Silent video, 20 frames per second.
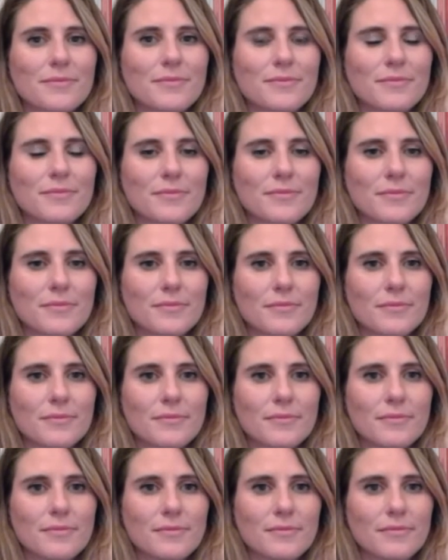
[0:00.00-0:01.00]

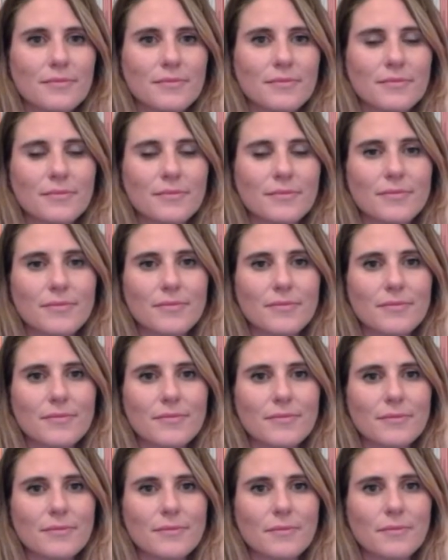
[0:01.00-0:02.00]

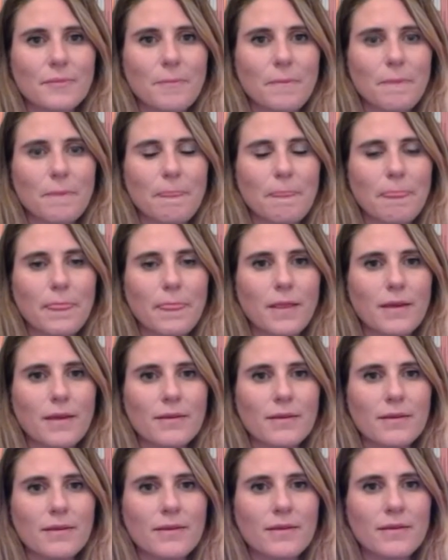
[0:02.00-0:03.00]

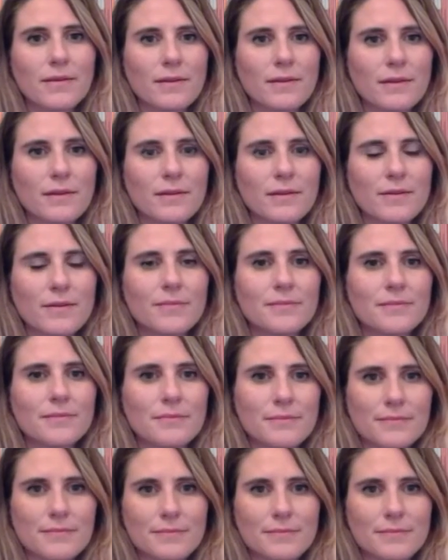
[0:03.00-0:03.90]
(silent)